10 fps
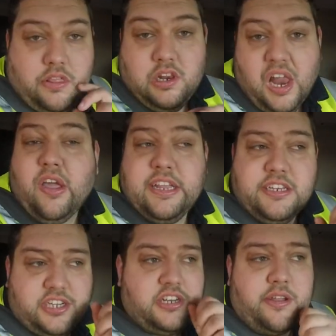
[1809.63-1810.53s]

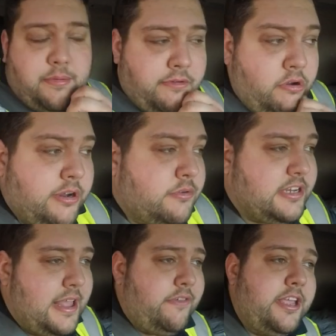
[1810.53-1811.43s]
light, don't get me wrong, it
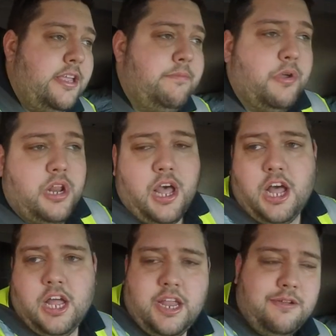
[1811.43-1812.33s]
wasn't heavy, but
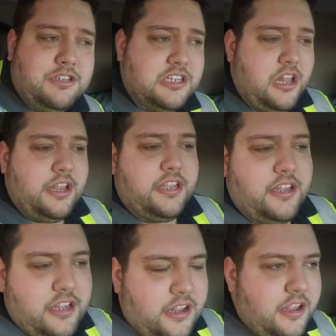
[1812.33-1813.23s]
it was just like
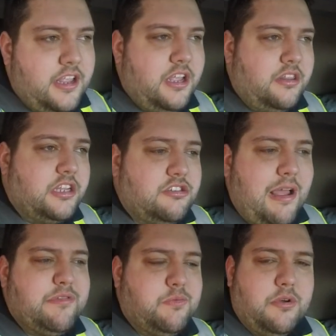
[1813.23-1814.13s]
the
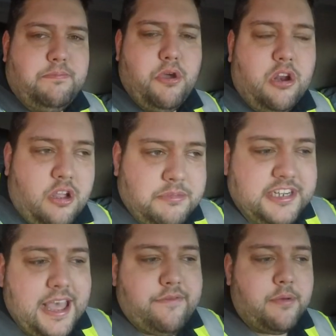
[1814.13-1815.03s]
straps were pulling them
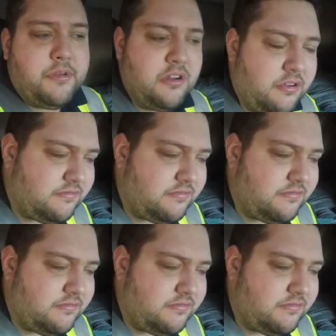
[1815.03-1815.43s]
together, but not,